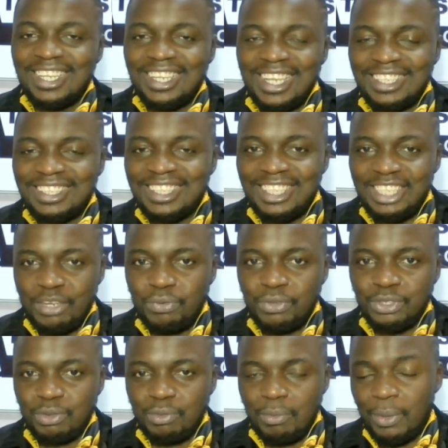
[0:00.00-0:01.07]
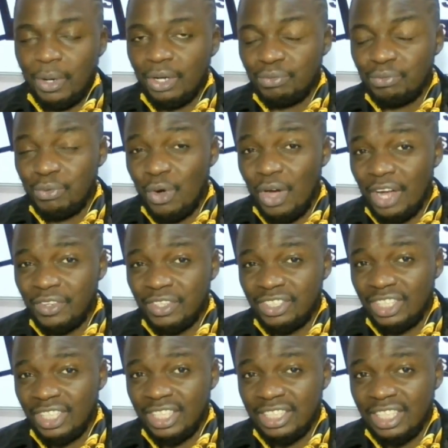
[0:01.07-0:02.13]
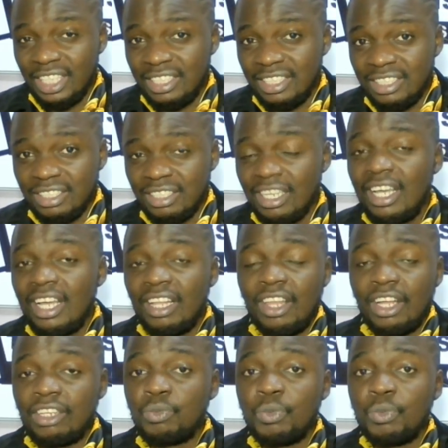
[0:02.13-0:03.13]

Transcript: is a difference of about 400 shilling that